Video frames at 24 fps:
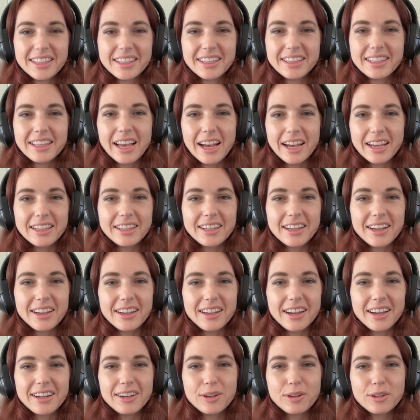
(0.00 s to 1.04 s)

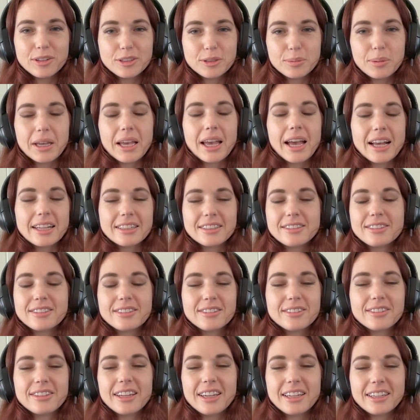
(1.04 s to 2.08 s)
Yeah, I noticed my cats
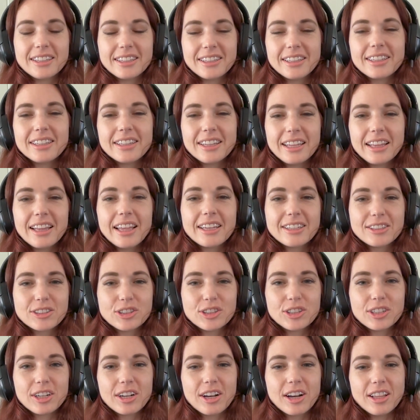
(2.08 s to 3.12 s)
that they like
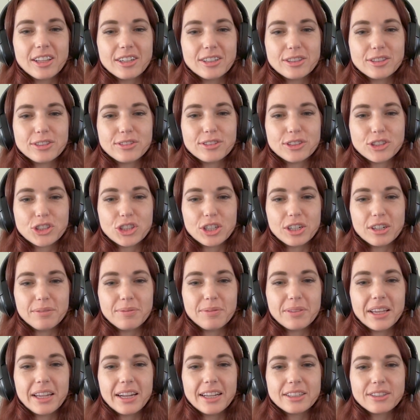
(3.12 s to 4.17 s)
certain colors for sure.
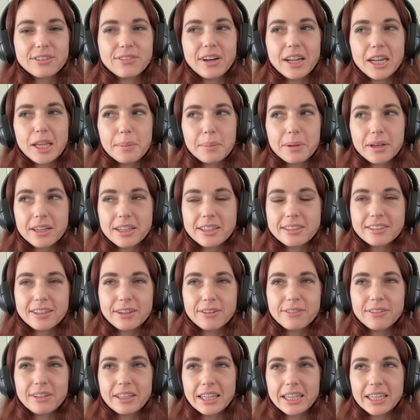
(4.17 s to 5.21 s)
And it's funny because I
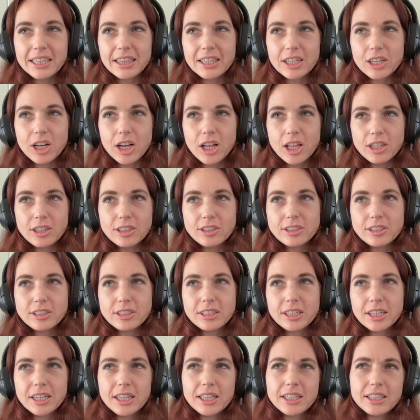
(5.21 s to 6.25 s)
feel like the
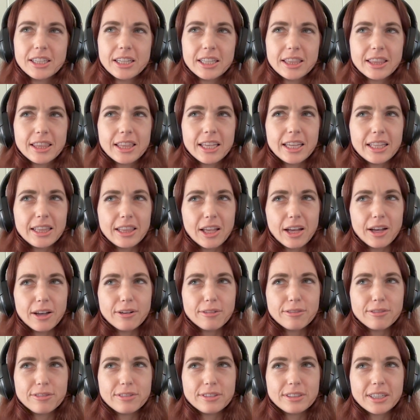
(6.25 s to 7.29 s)
colors that they
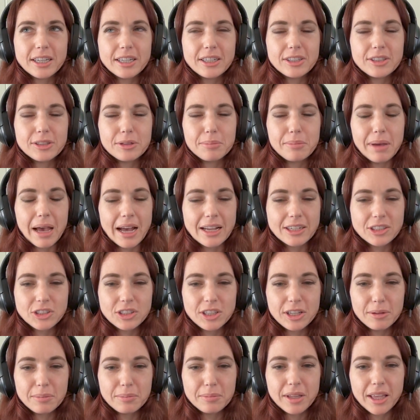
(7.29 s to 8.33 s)
love tend to match
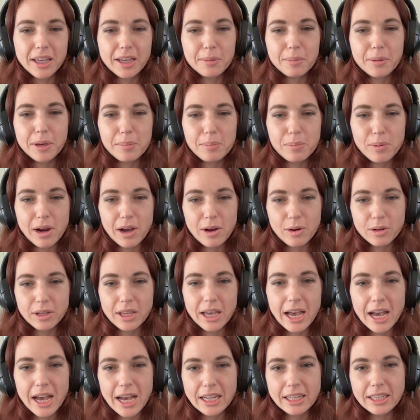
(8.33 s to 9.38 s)
them. Like my brown
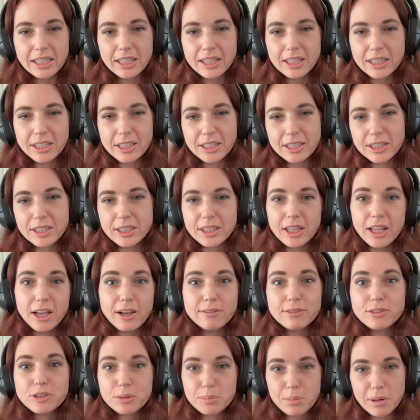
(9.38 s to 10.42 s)
cat
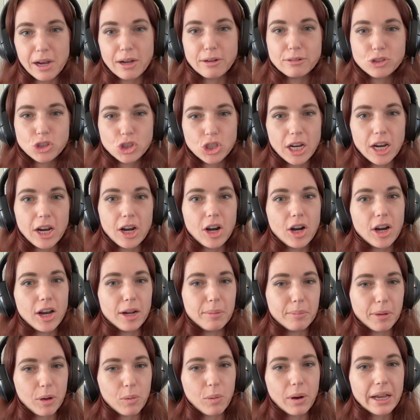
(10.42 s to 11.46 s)
loves a brown chair
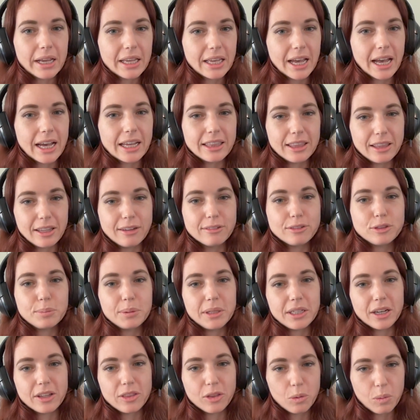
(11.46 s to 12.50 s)
and my white cat loves
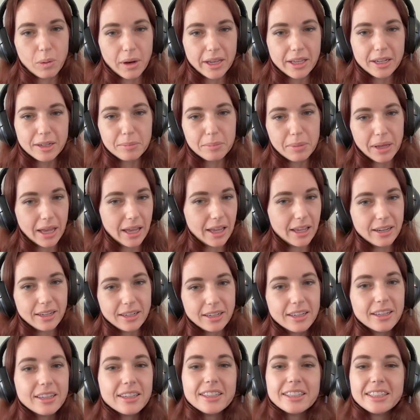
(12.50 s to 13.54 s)
being on the white bed.